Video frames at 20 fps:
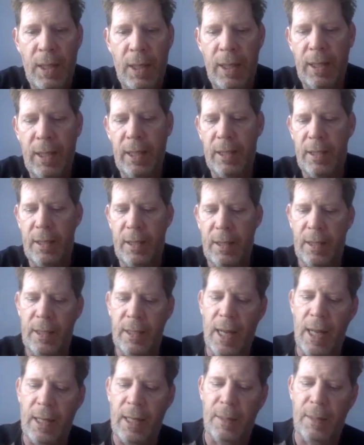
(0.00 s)
it is, it's
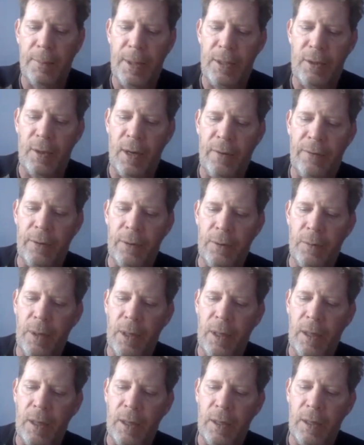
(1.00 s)
not to be trifled
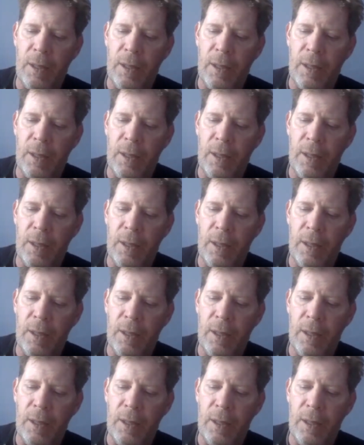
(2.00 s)
with.